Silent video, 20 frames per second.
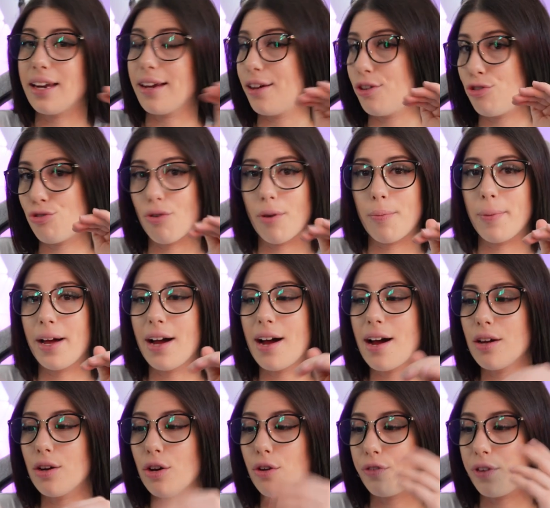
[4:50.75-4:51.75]
a
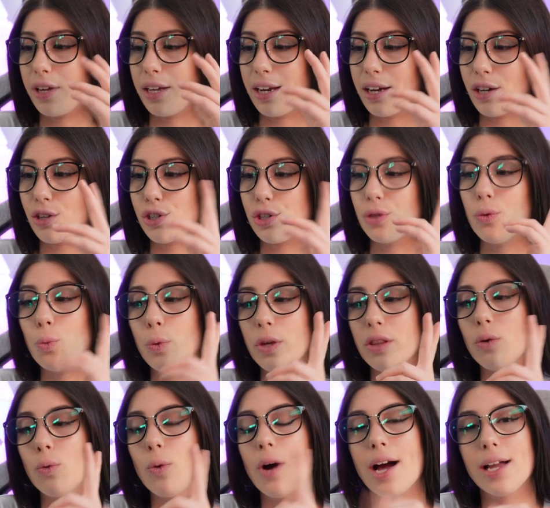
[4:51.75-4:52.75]
dropout of connection with
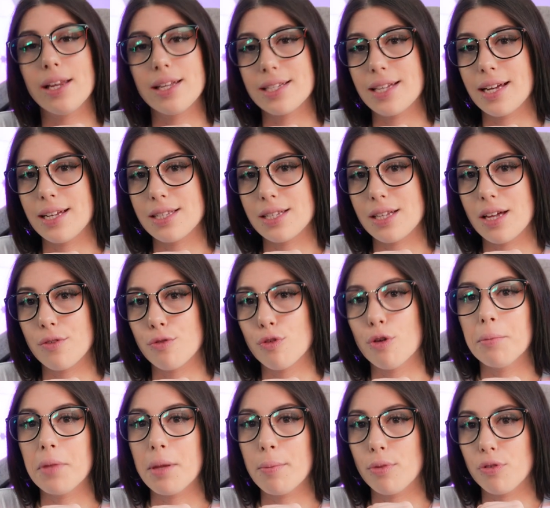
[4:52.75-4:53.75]
a wireless headset from
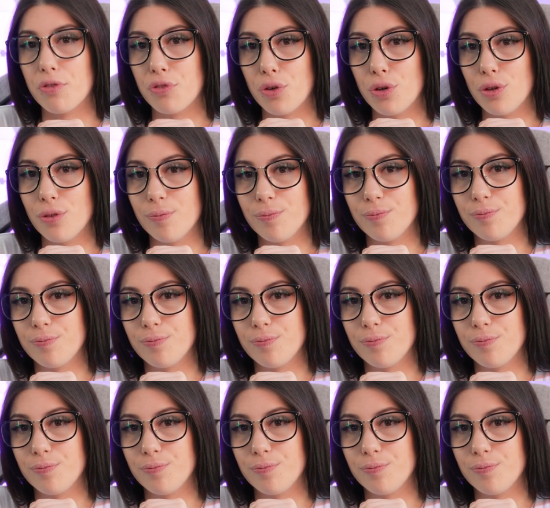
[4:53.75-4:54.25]
them before.